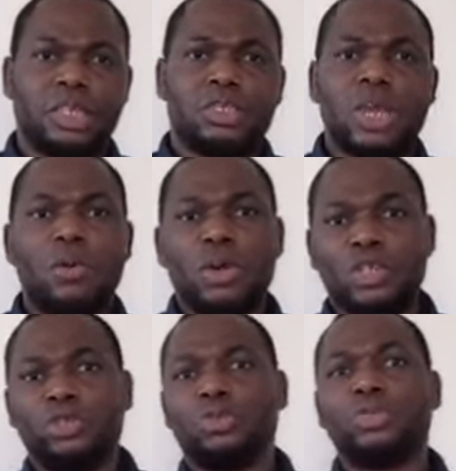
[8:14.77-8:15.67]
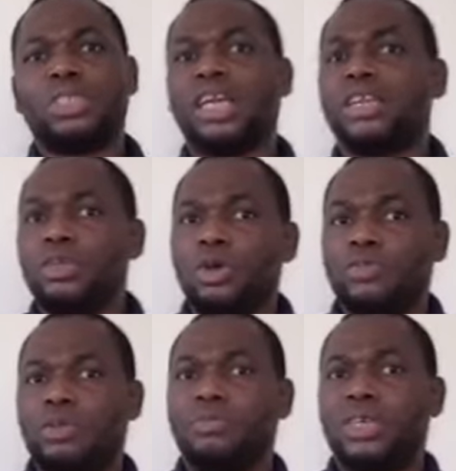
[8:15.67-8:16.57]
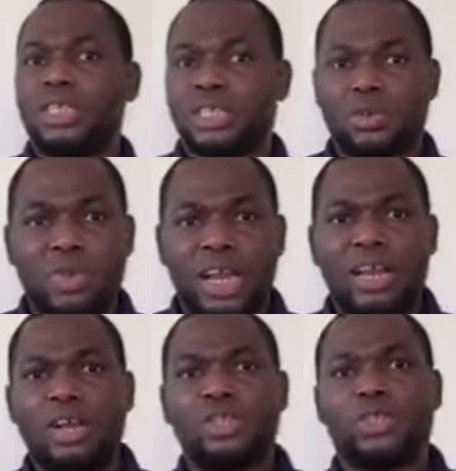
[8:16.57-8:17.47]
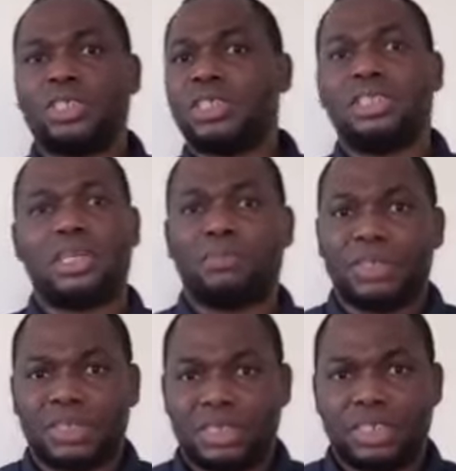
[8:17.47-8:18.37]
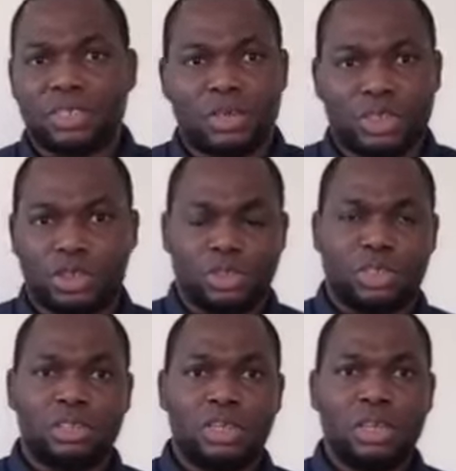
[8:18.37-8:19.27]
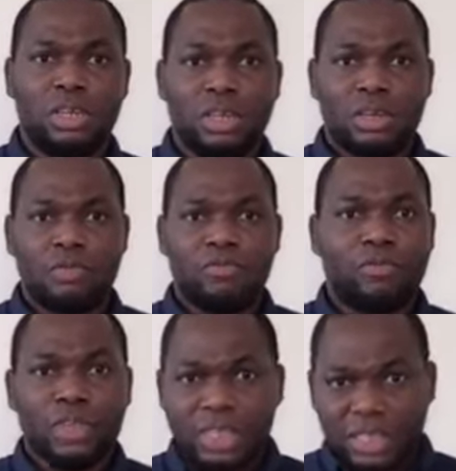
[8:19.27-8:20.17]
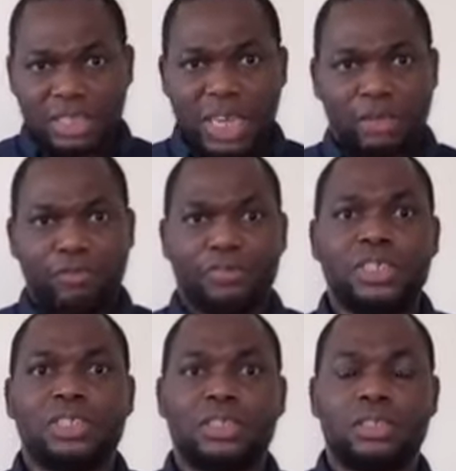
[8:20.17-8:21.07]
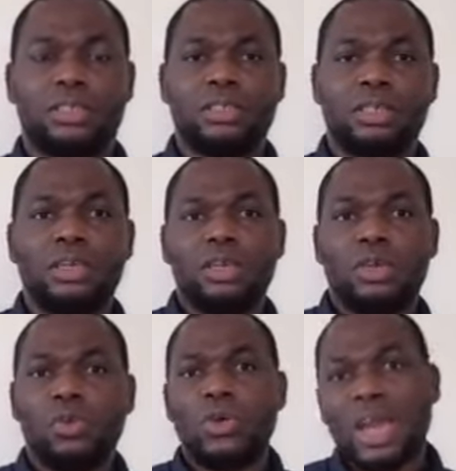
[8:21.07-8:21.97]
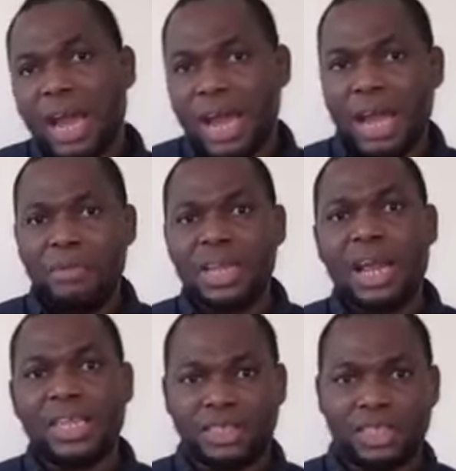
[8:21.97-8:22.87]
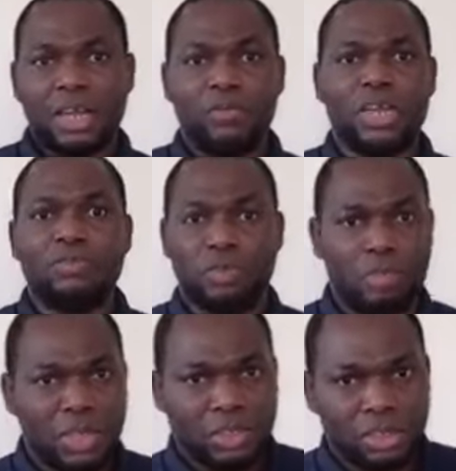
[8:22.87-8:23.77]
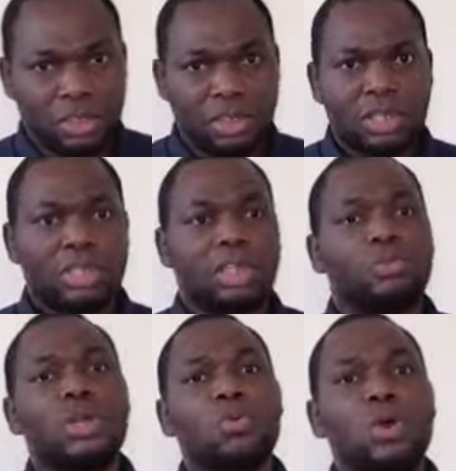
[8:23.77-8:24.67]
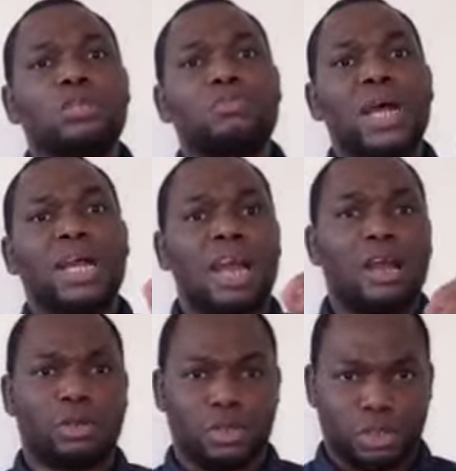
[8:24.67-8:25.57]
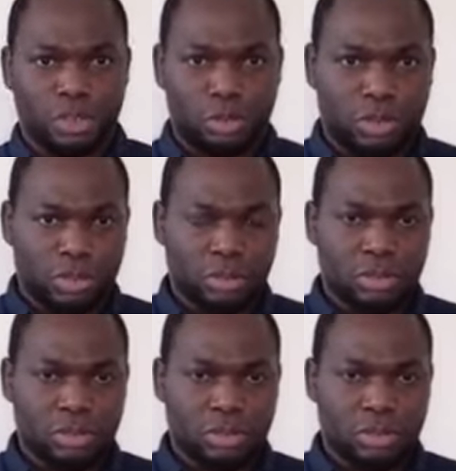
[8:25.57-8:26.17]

So I want you to take note from this. We are not just interpreting this constitution for the sake of it. We are harming ourselves with information that we want back our constitution.